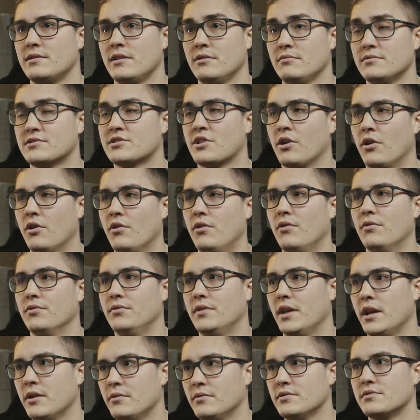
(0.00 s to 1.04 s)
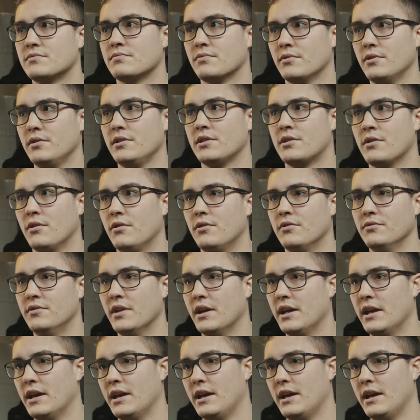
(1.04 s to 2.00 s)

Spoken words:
It was cold. Yeah. It was really cold.